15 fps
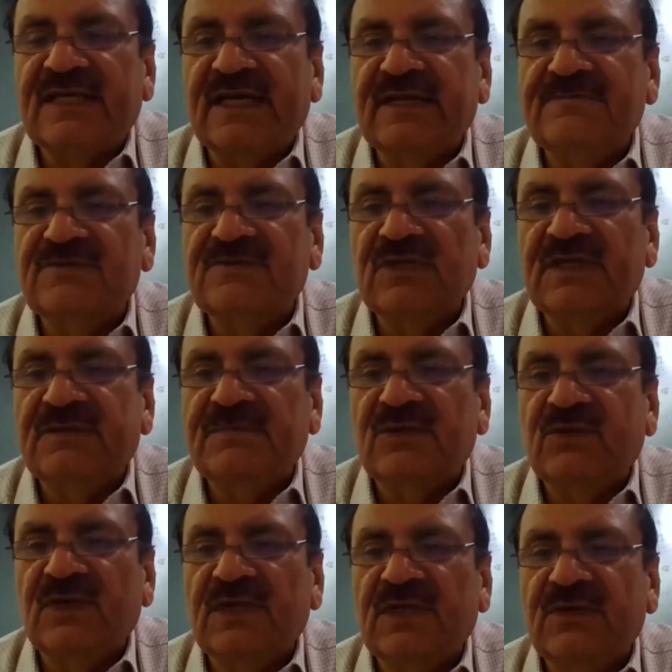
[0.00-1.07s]
time. So let me
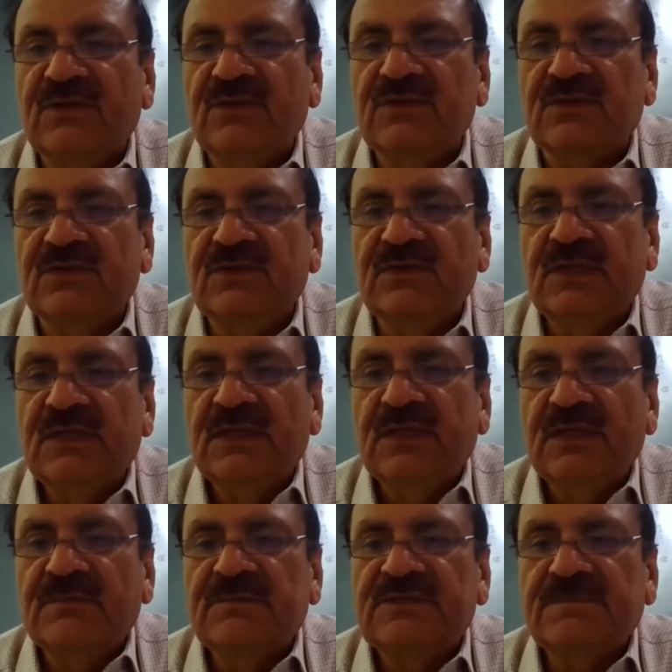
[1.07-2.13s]
quickly go through.
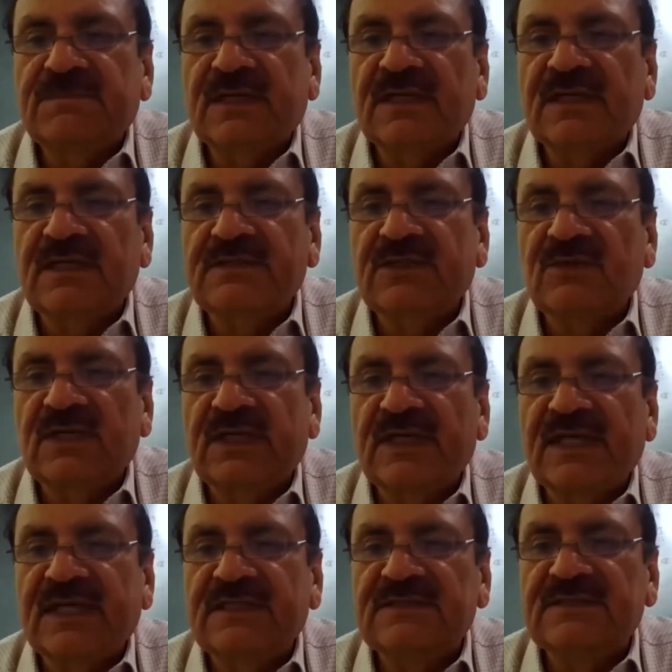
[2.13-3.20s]
Mr. Pankaj Arora
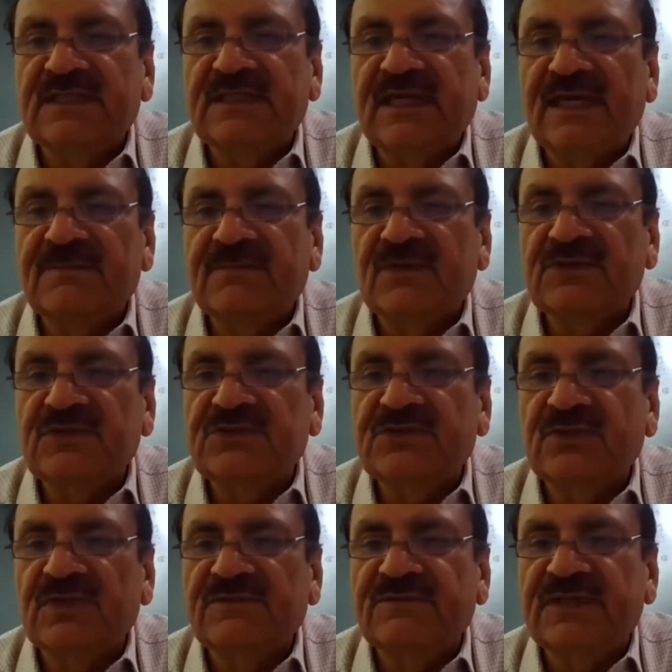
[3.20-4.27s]
writes that I am not
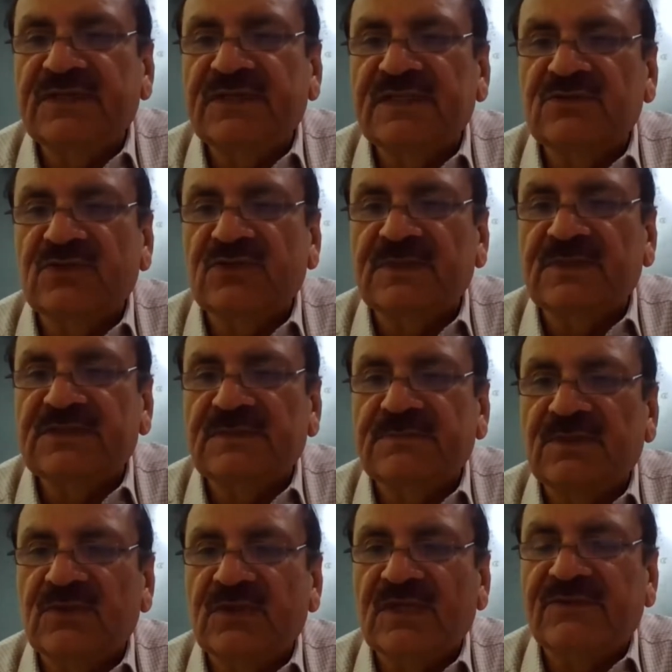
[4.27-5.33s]
sure if it is so much
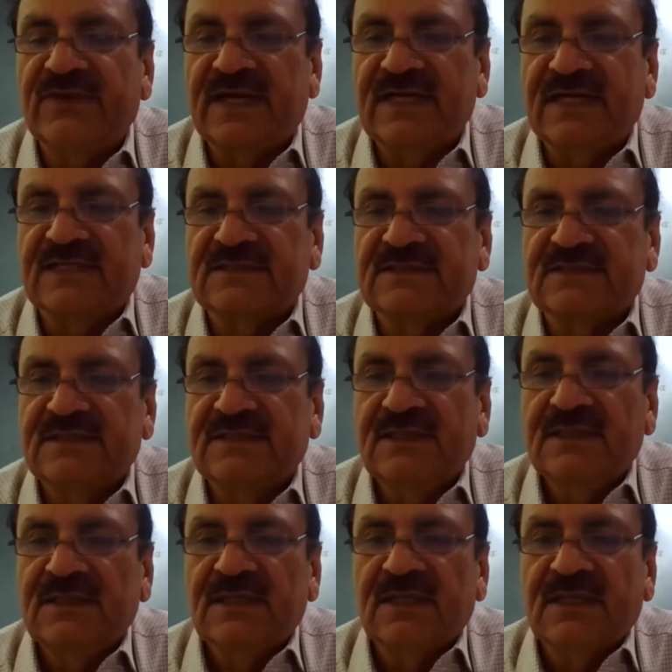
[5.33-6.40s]
about awareness
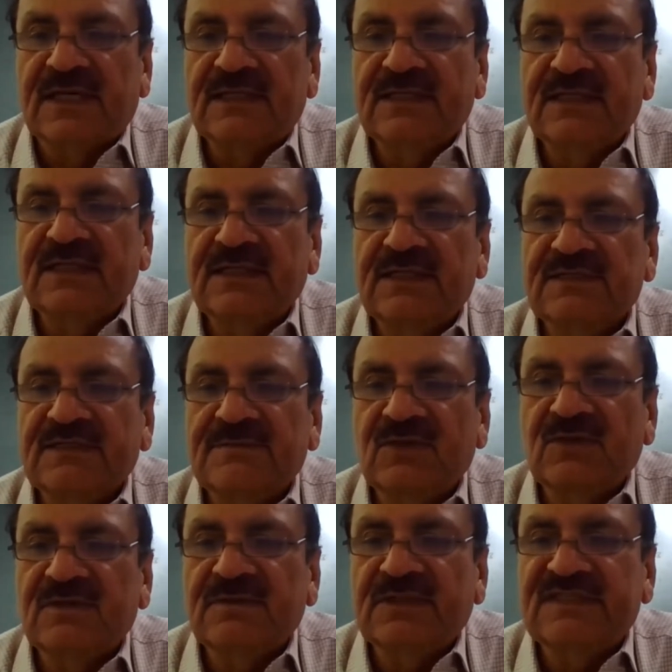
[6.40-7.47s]
Rather, it is
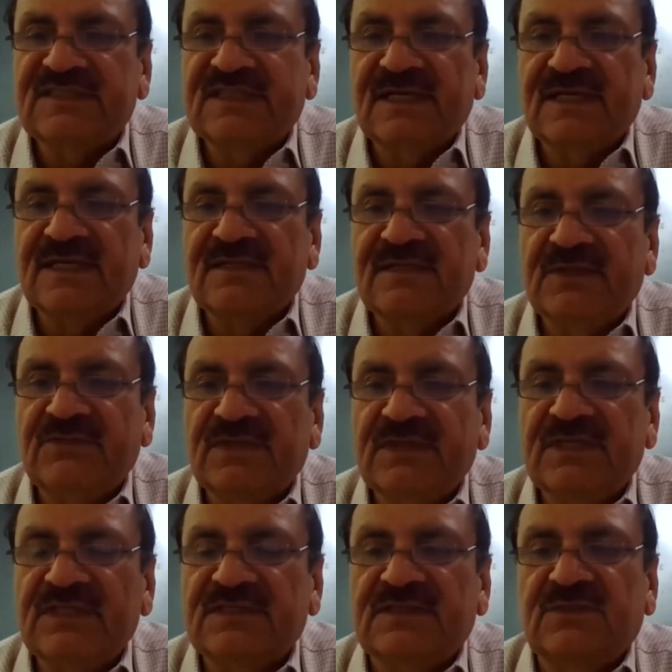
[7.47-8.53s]
about disconnect between
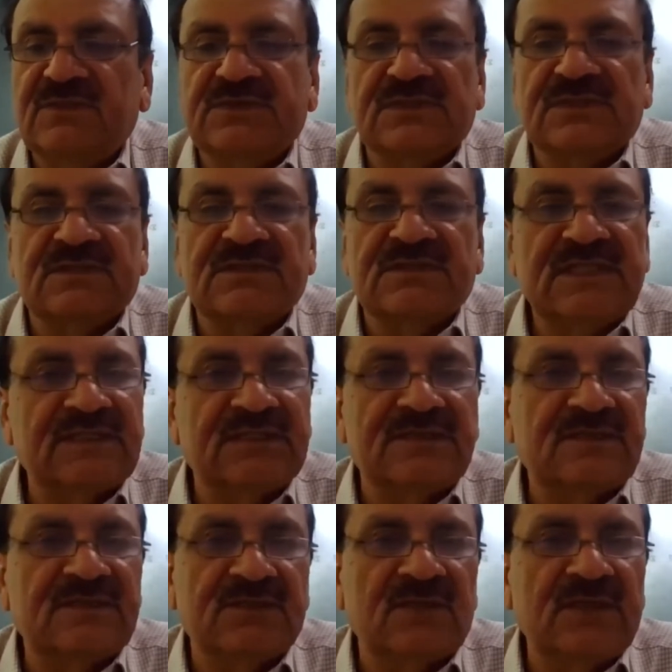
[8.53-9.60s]
the institutions. Yes,
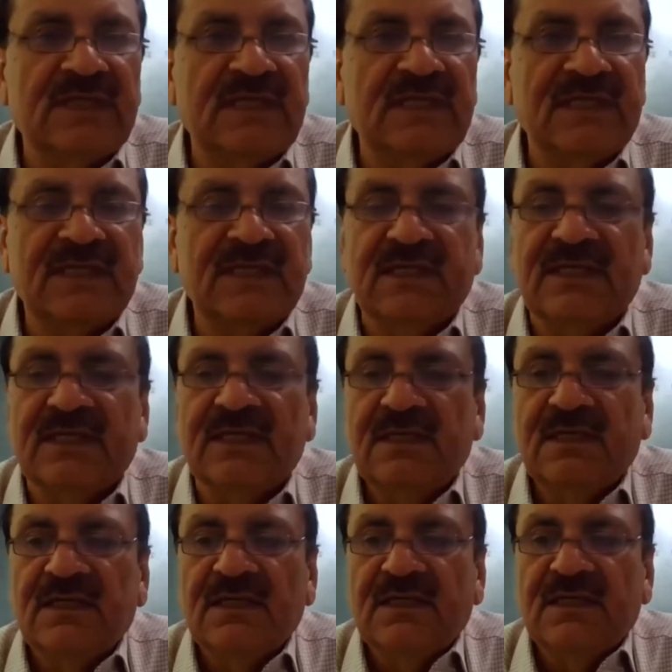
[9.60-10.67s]
surely I agree.
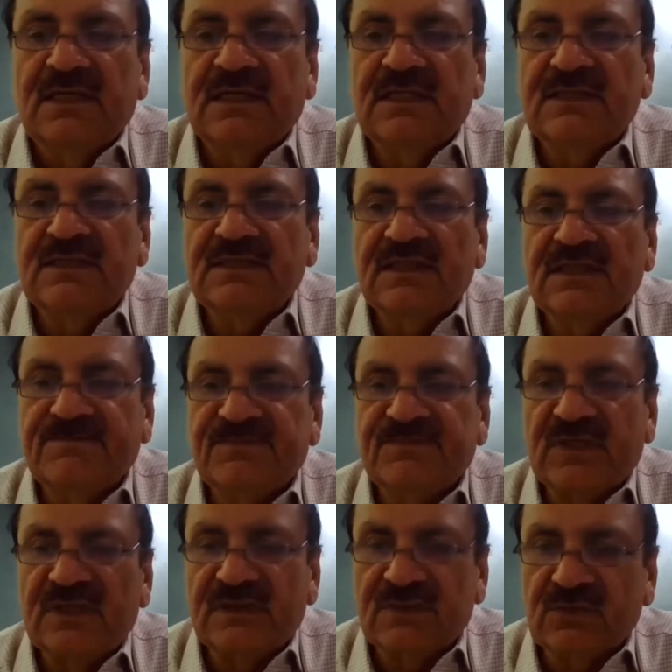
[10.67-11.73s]
It is
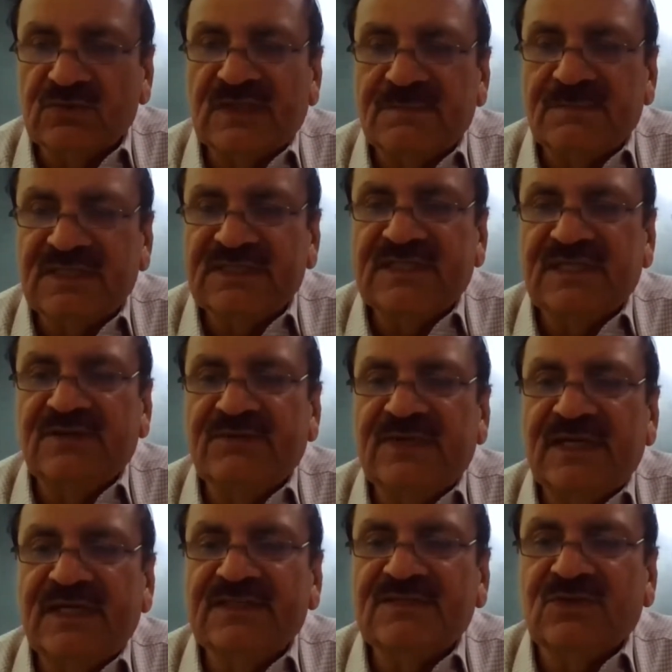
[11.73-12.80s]
to some extent
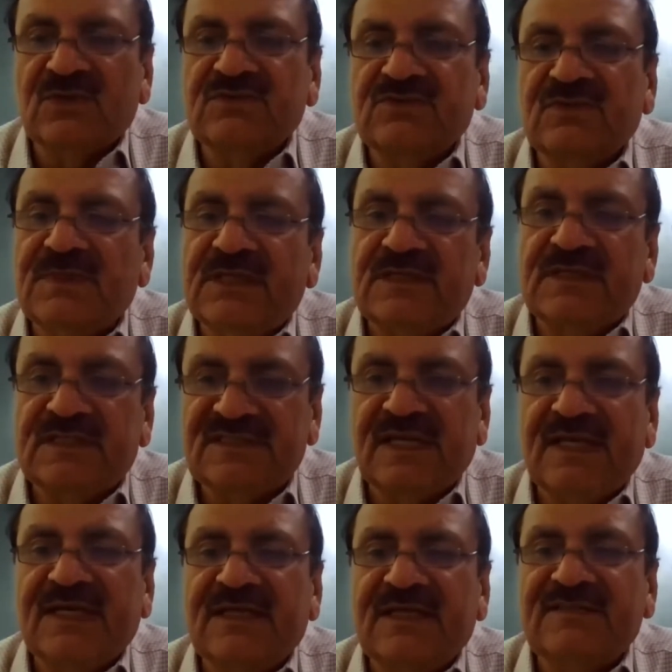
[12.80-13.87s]
awareness also, but
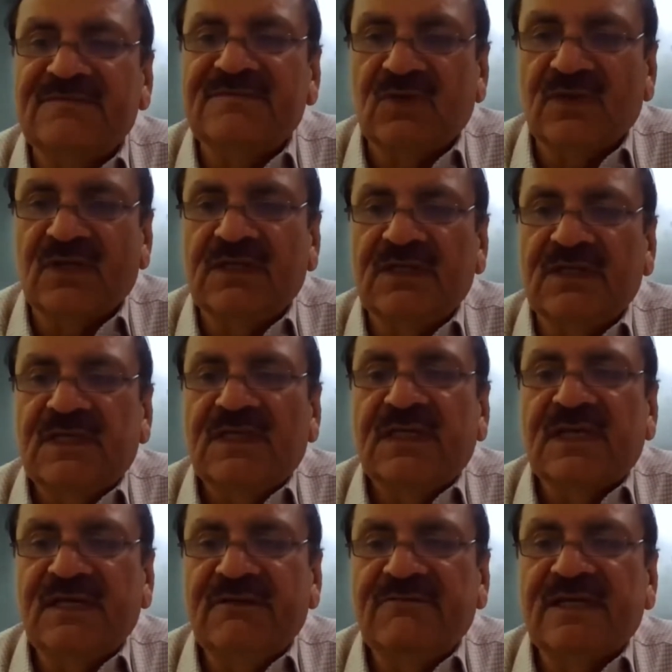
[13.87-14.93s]
disconnect is more
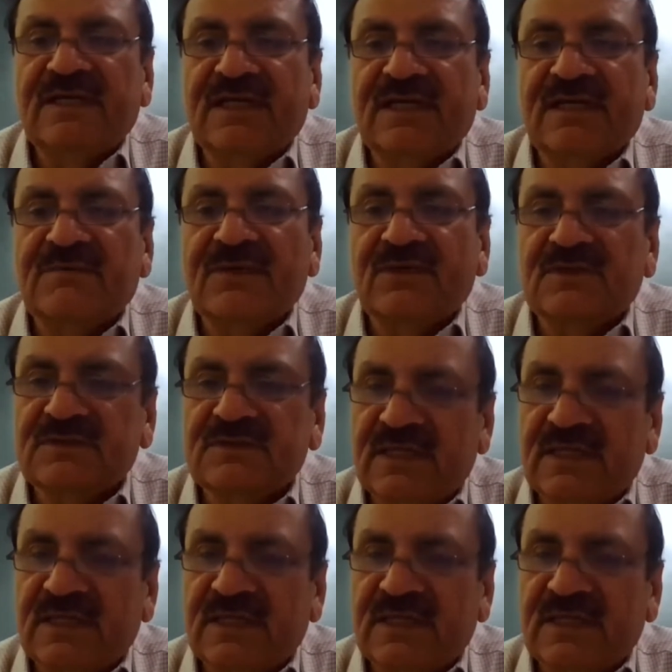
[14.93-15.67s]
relevant here because,